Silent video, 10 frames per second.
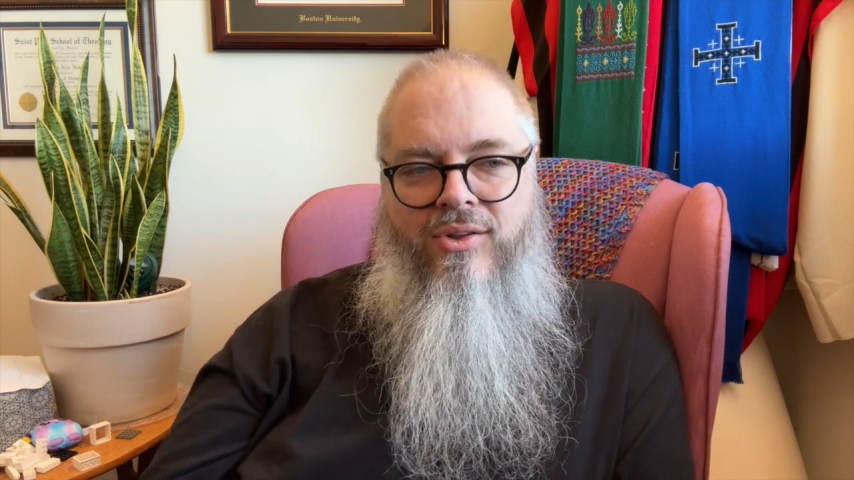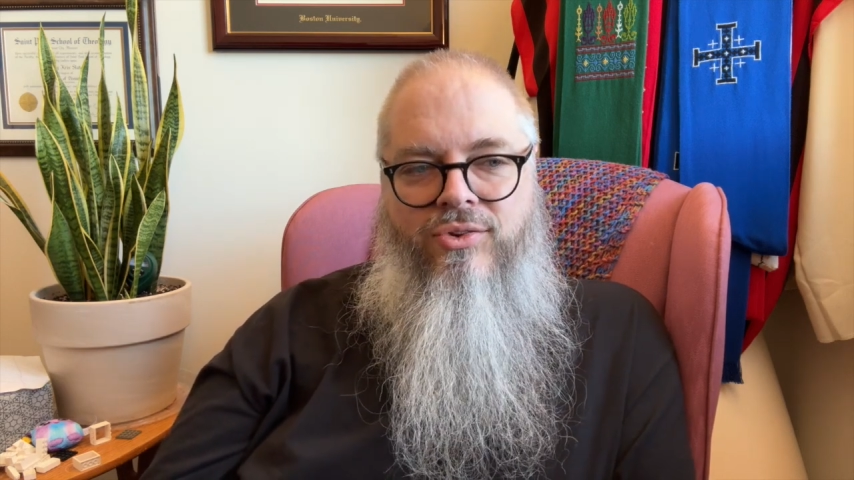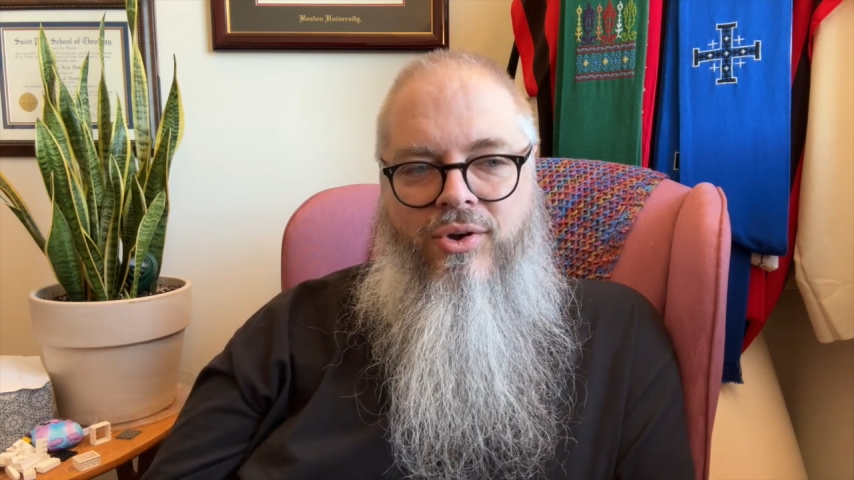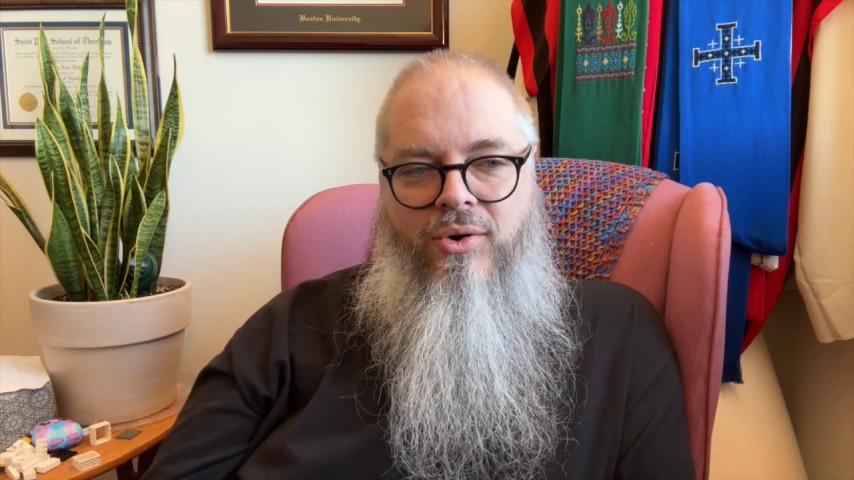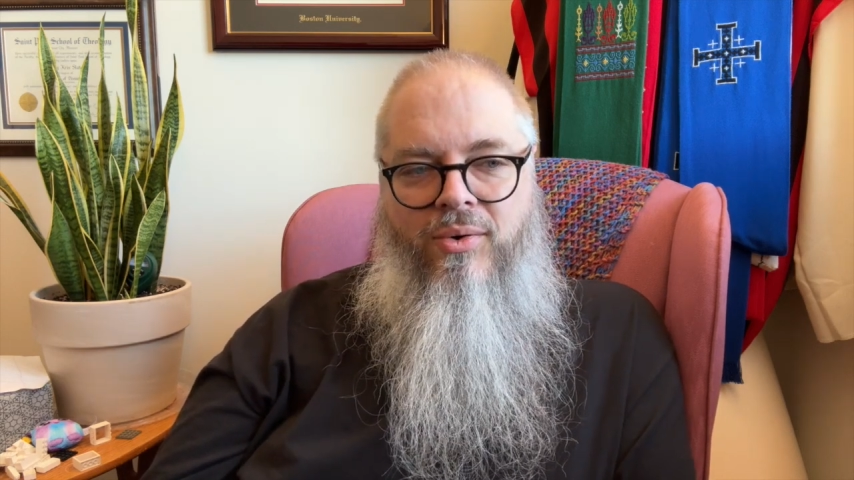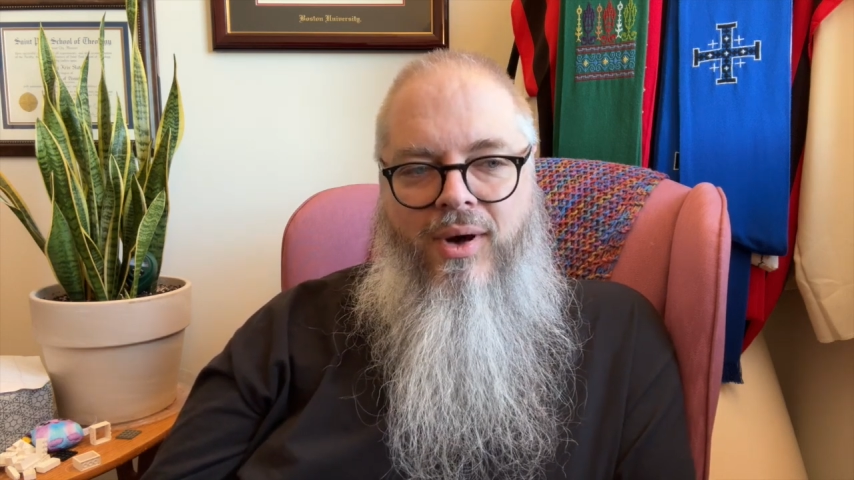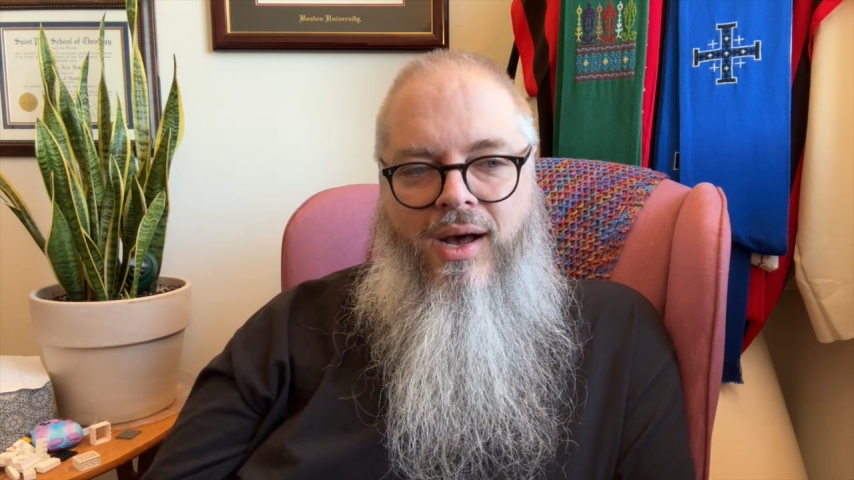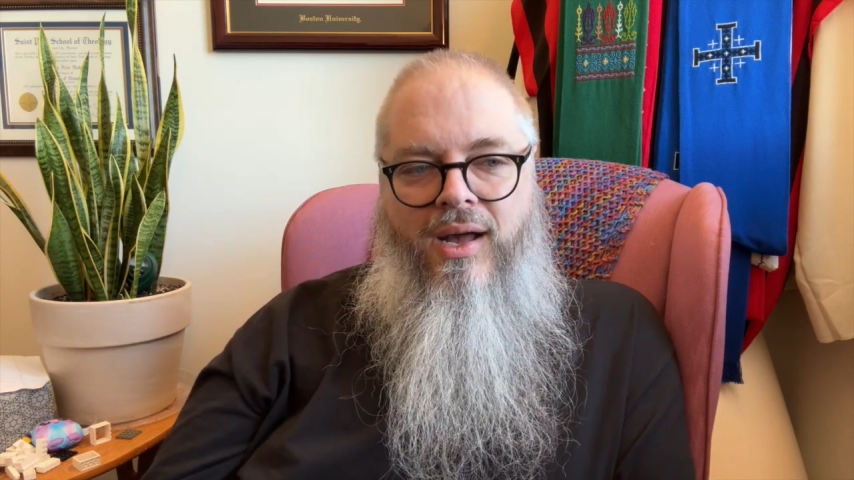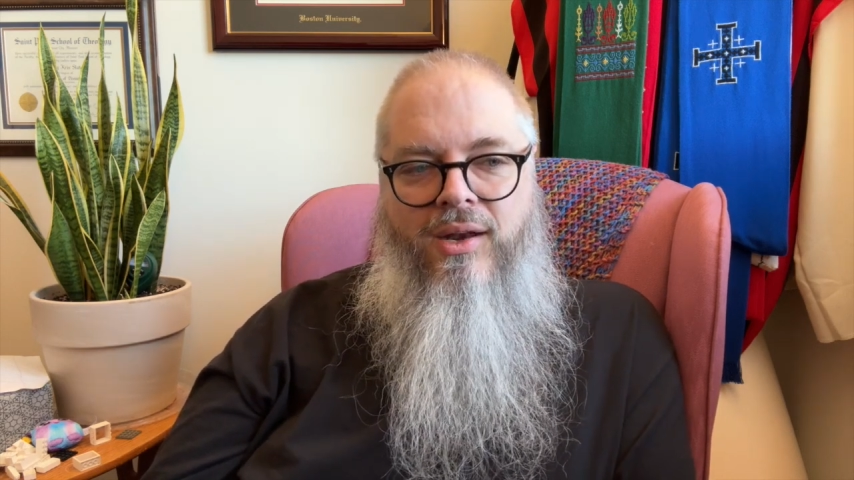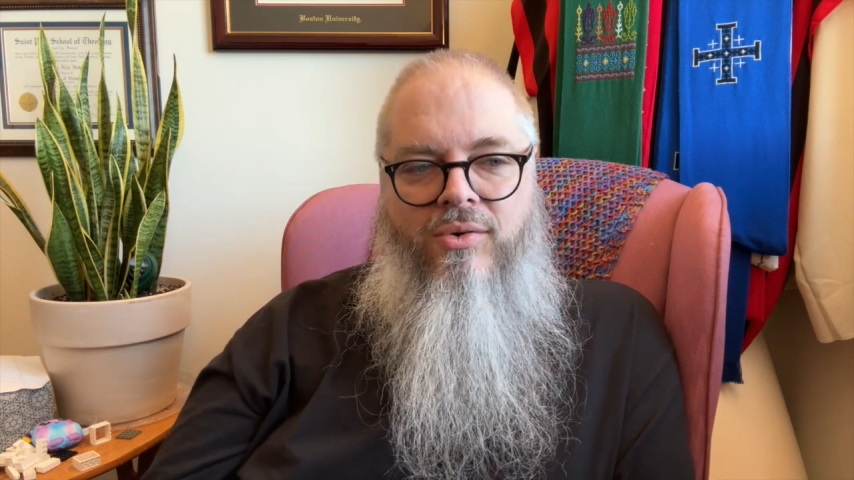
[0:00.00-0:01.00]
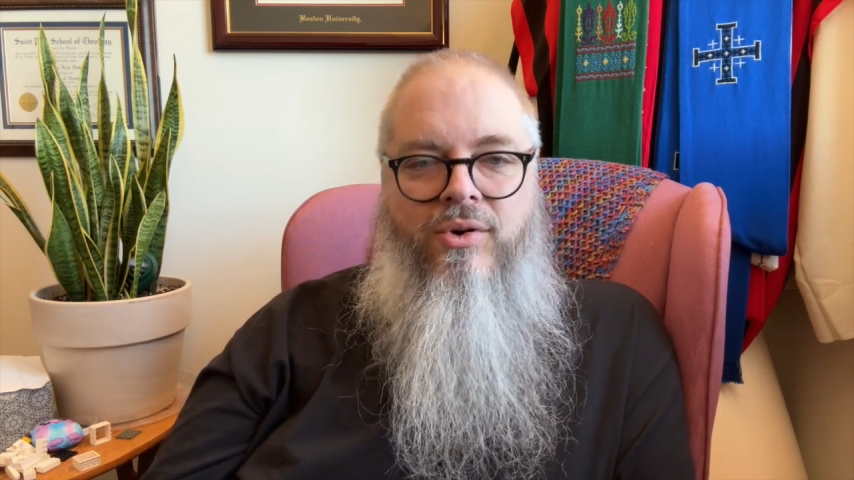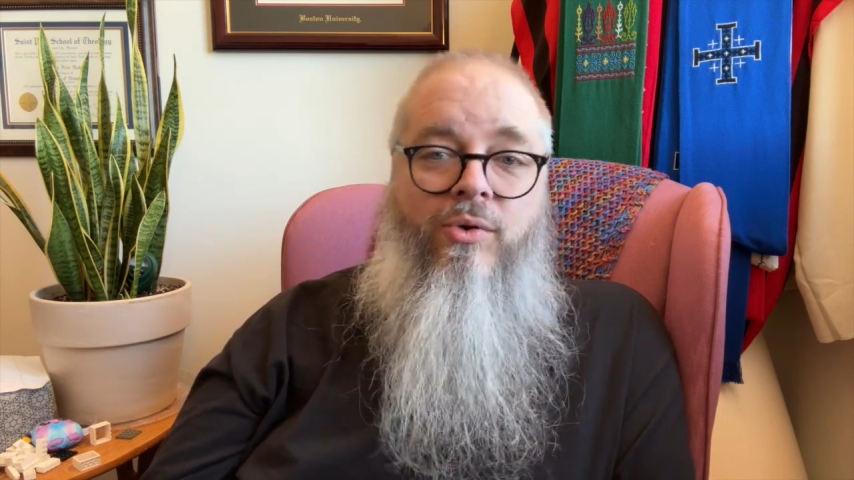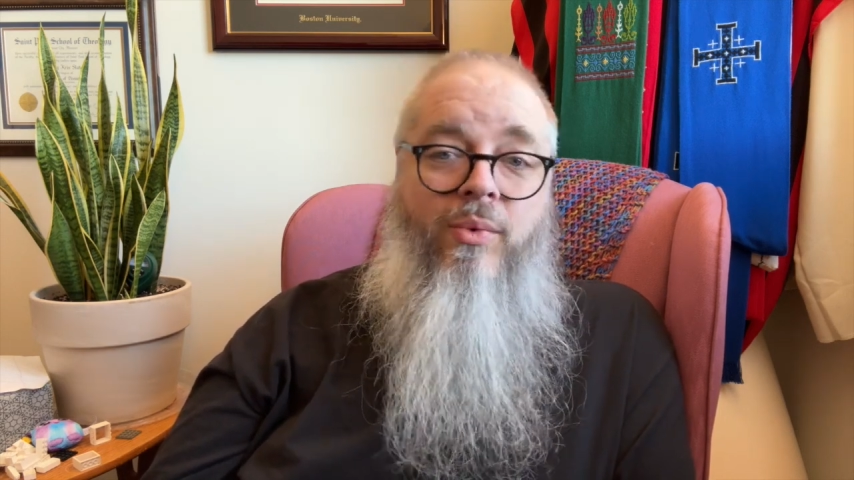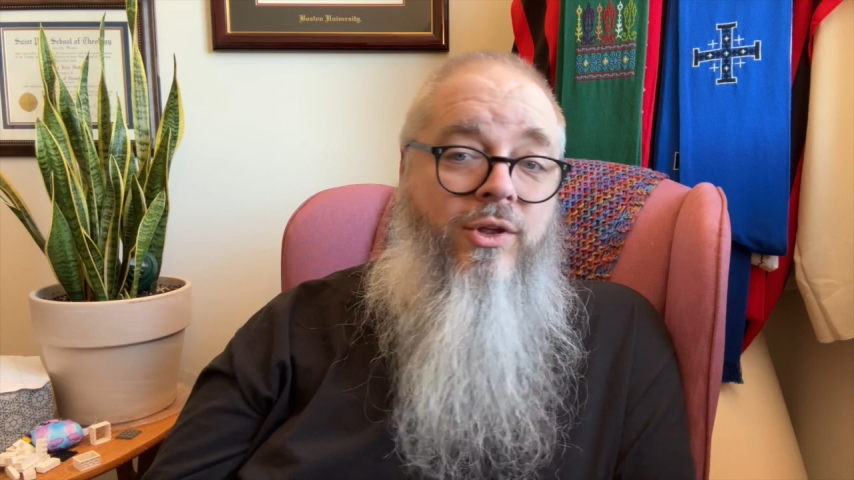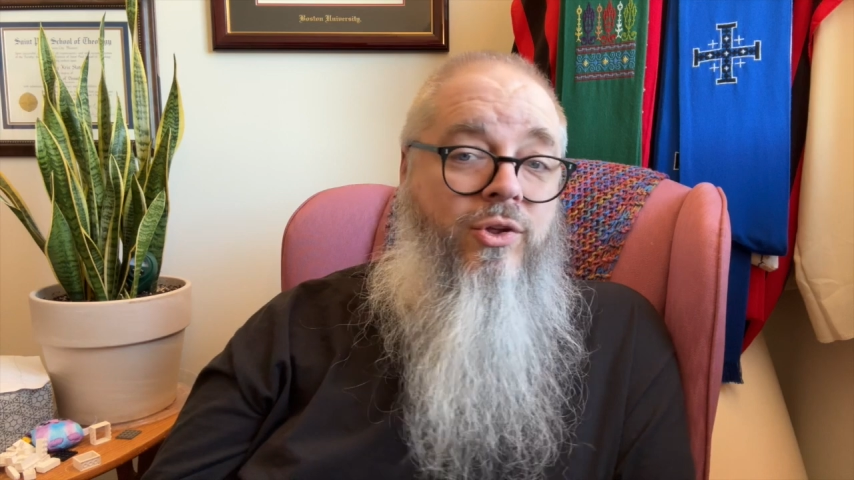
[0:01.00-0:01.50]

So I don't know what